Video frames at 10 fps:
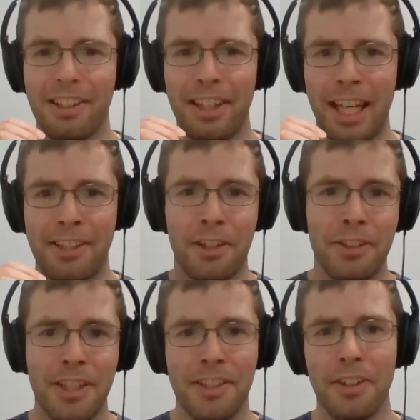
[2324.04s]
There's a
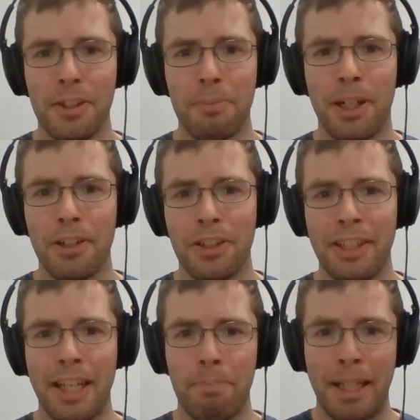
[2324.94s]
consistent cosmology
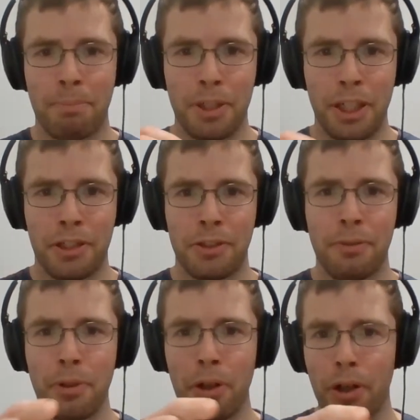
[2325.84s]
that made the predictions
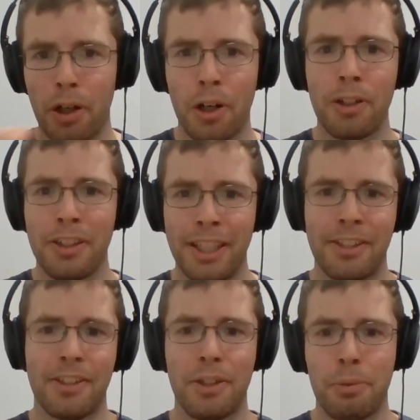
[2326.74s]
for all
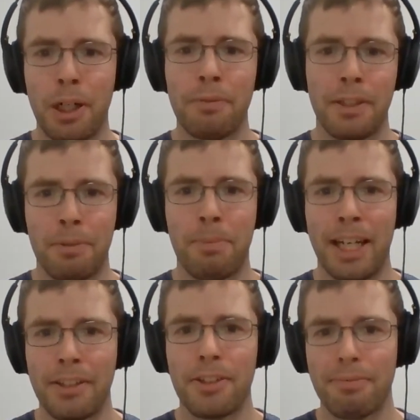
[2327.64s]
these 12 different
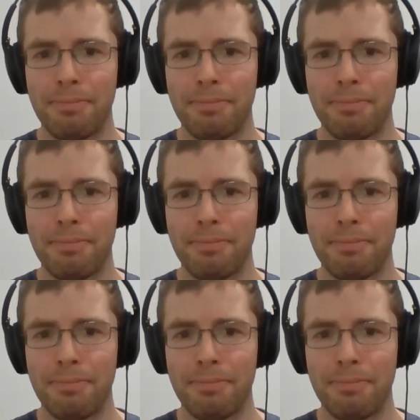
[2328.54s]
panels.